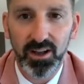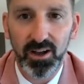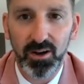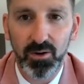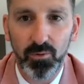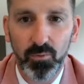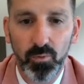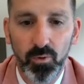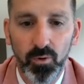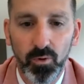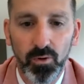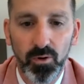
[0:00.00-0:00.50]

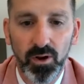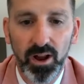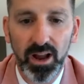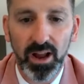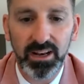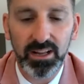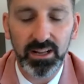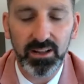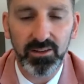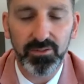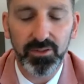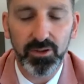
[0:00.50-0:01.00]
Were
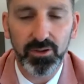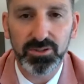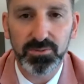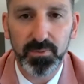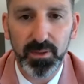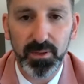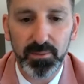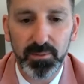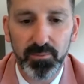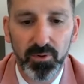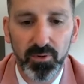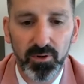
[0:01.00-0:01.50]
any of those
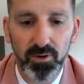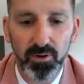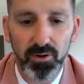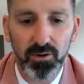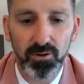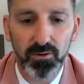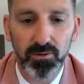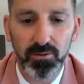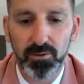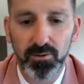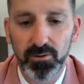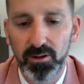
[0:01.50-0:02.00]

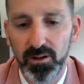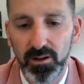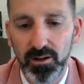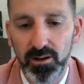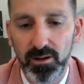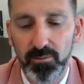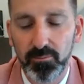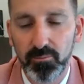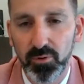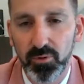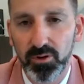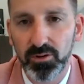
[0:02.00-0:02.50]
people
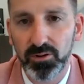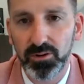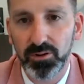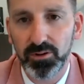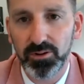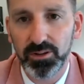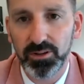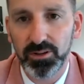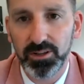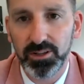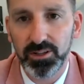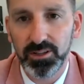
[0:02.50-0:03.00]

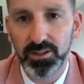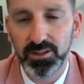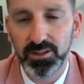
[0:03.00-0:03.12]
precluded?